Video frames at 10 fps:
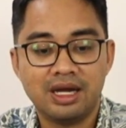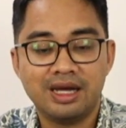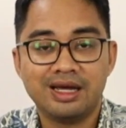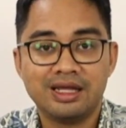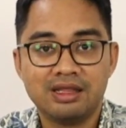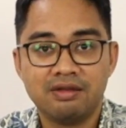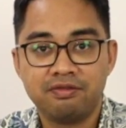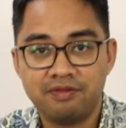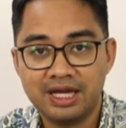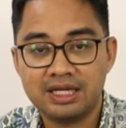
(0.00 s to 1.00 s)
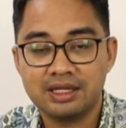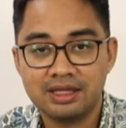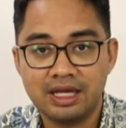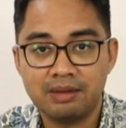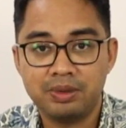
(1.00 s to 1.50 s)
are the fact
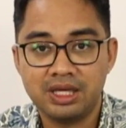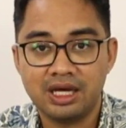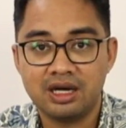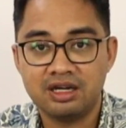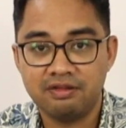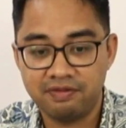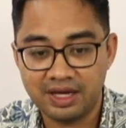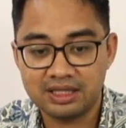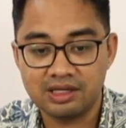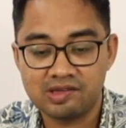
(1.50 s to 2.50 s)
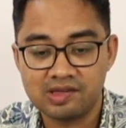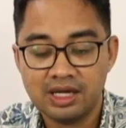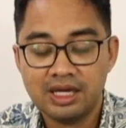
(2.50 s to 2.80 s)
that PKR defectors